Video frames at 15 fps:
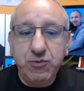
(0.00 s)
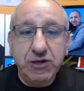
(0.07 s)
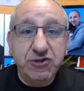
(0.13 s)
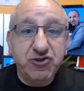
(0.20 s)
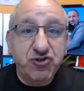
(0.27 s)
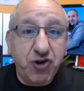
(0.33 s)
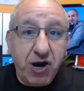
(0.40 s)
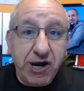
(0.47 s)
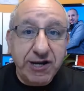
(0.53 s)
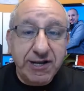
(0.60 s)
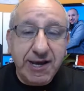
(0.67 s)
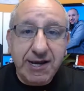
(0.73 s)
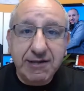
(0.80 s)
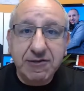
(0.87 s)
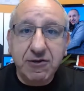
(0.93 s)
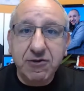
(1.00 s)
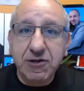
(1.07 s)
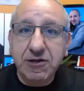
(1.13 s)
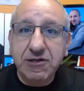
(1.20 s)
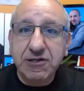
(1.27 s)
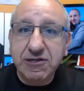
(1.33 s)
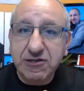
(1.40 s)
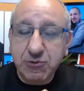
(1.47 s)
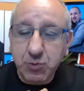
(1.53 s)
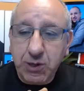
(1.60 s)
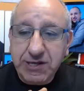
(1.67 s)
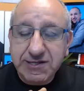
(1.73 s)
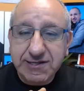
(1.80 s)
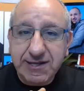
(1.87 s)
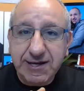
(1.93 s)
We'll try that this
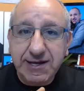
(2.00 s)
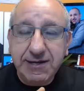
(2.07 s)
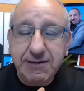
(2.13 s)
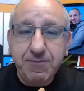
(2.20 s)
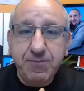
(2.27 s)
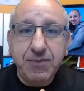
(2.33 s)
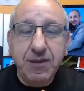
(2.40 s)
Wednesday.